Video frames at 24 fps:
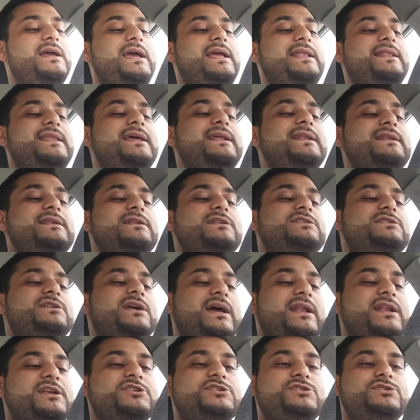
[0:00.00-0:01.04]
and then
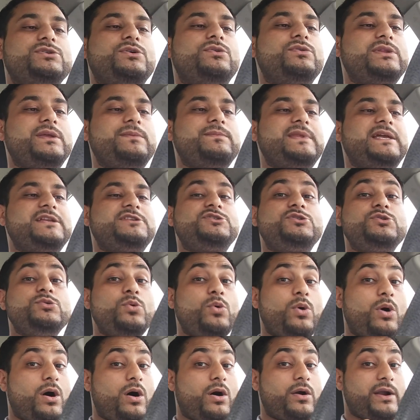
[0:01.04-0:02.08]
kind of show them that
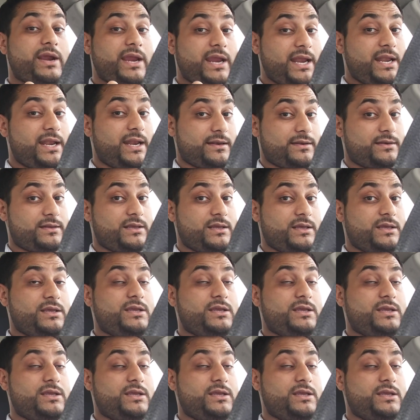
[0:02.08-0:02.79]
you are in it